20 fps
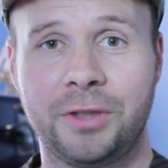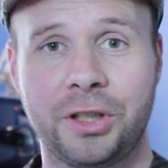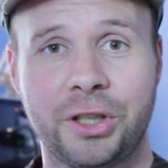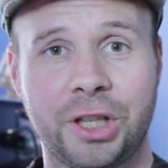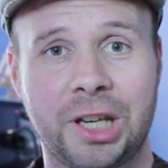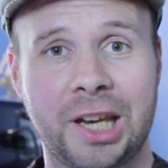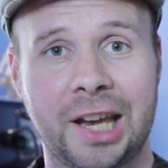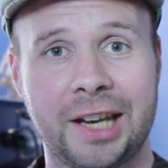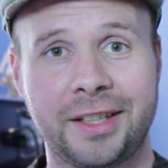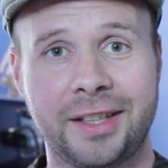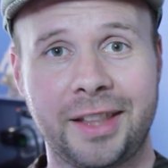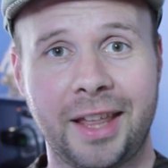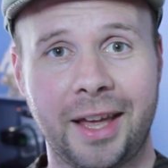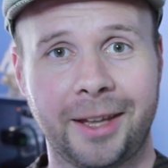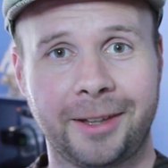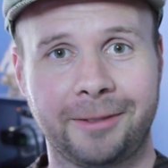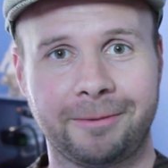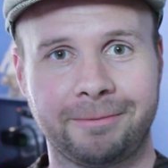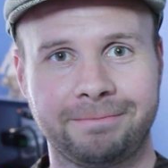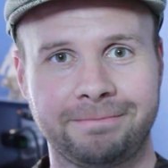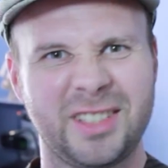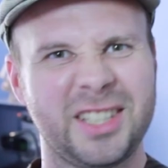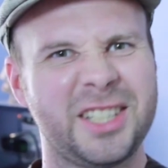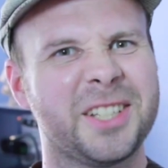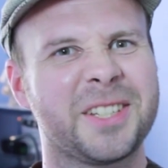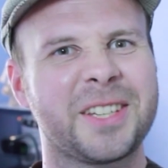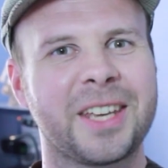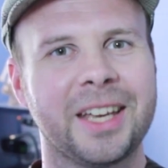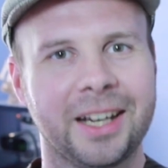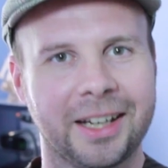Did you catch that?
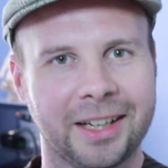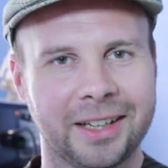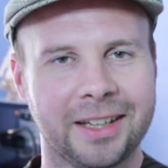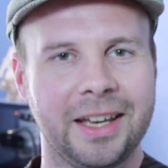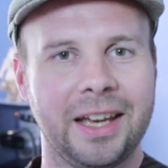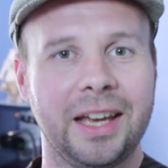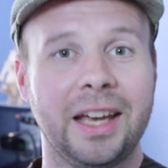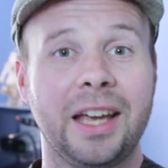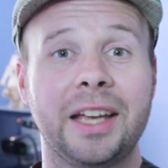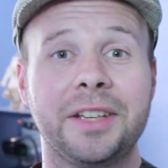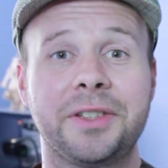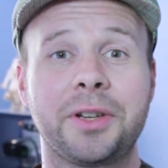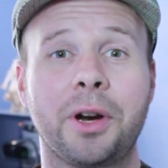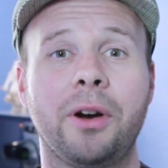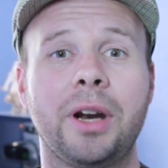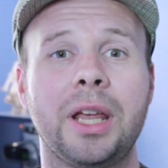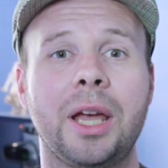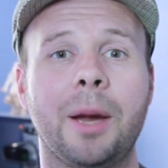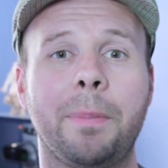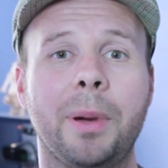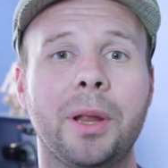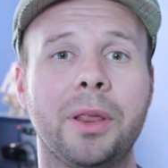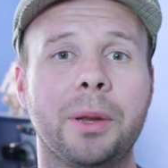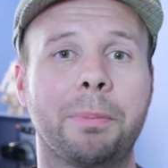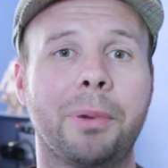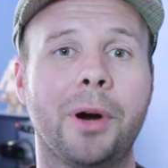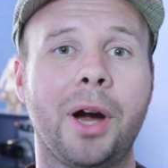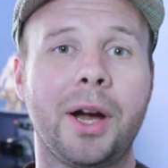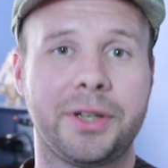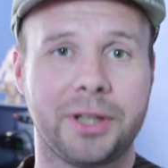Just kidding. It's already up on the
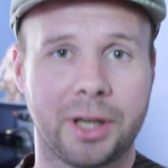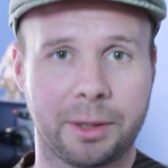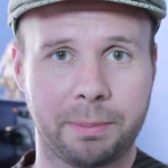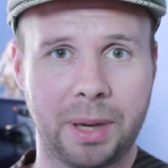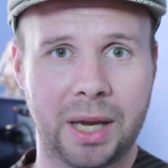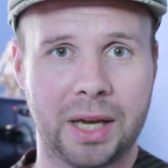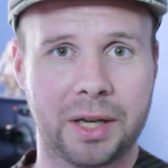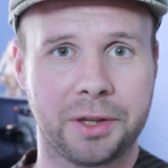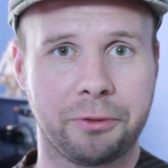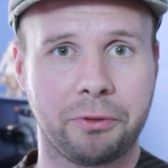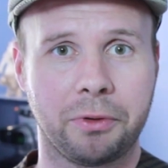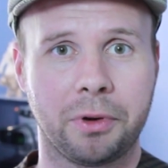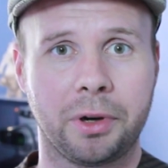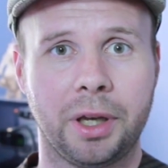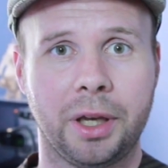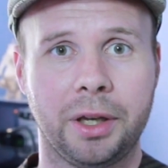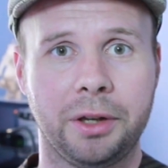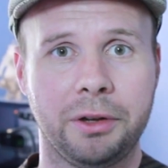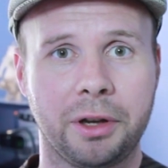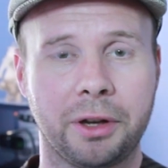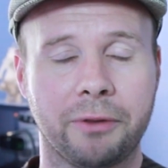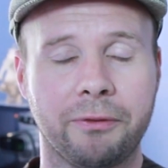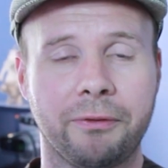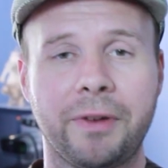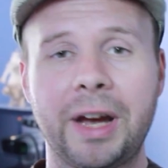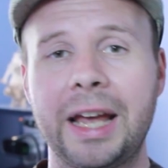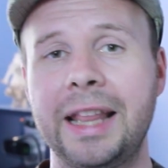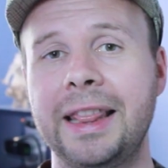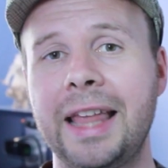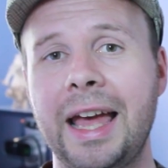project page for you, and you can
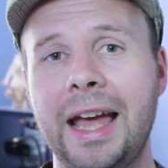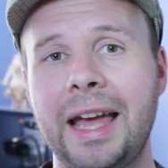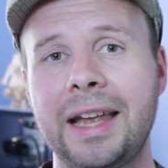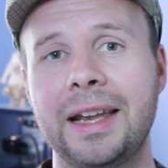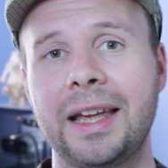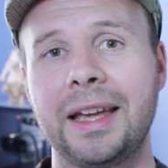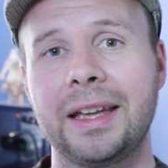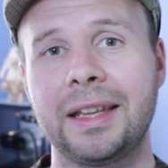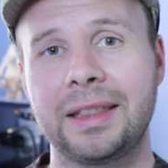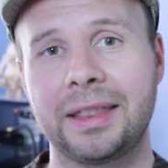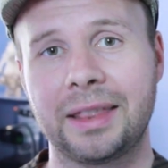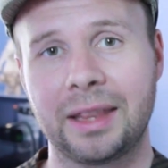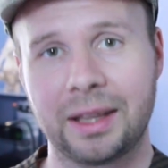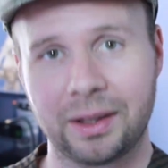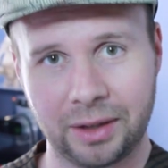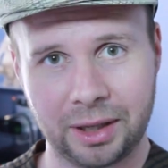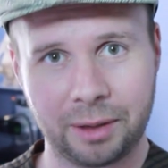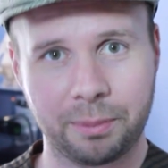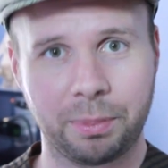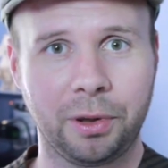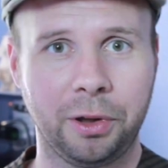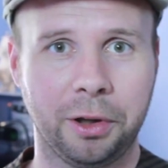find that at the link